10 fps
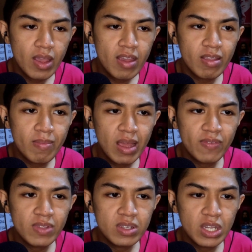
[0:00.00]
is a
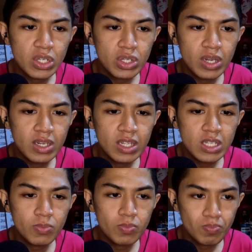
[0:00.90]
manifestation that
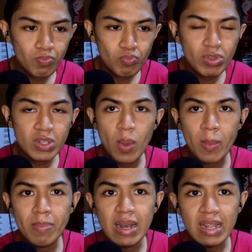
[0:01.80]
these
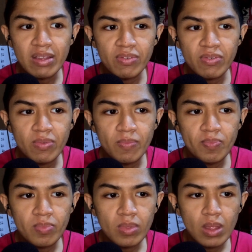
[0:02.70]
women believe.
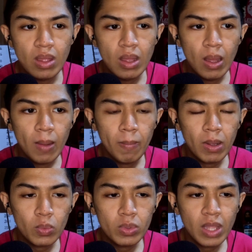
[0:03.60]

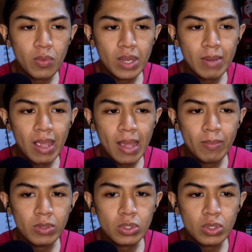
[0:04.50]
But would they really be
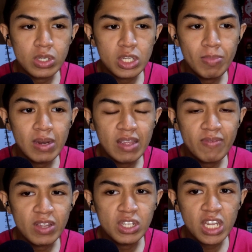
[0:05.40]
able to continue
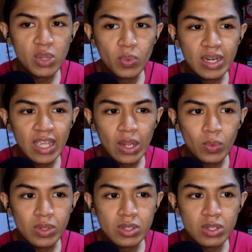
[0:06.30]
believing genuinely
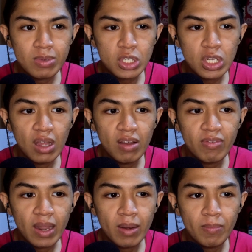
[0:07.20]
and with so much
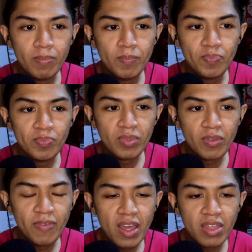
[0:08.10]
love and
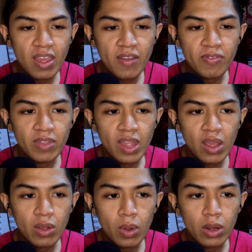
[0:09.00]
faith if
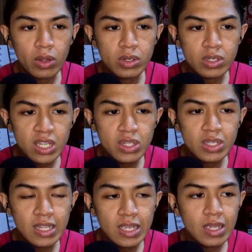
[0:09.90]
they are
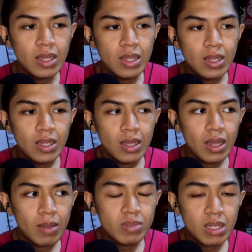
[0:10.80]
continuously
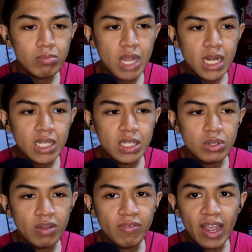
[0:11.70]
subjected
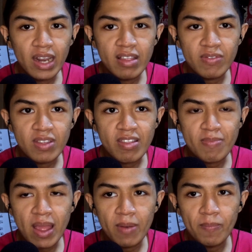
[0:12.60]
to the violence of
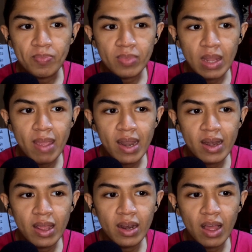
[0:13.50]
these men, the
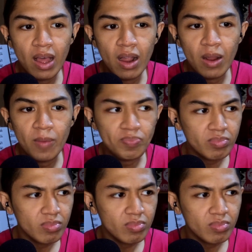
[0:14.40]
men that are